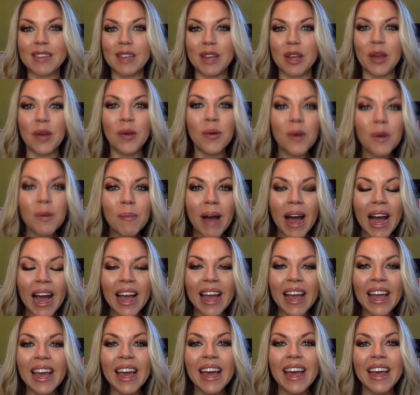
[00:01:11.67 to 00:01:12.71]
And who am
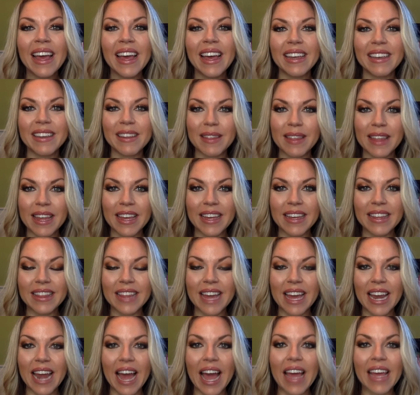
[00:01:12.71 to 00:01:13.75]
I to think
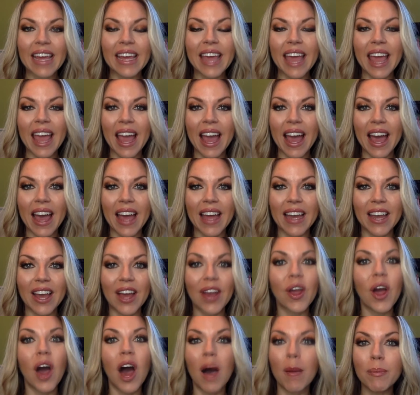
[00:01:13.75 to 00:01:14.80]
that I can
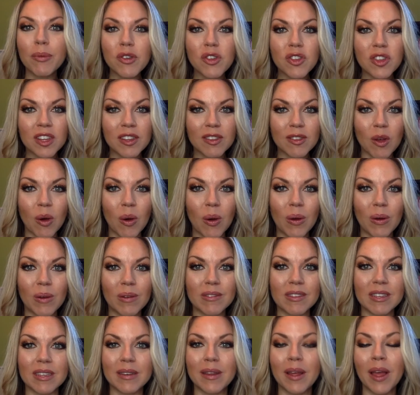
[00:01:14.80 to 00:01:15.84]
accomplish these
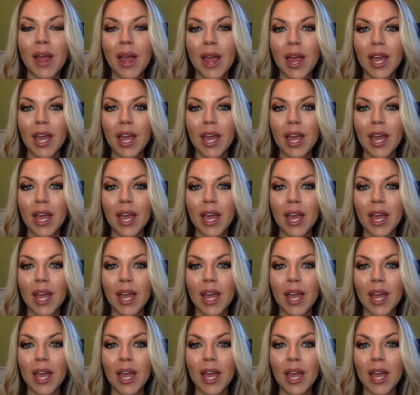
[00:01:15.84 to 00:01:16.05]
goals and,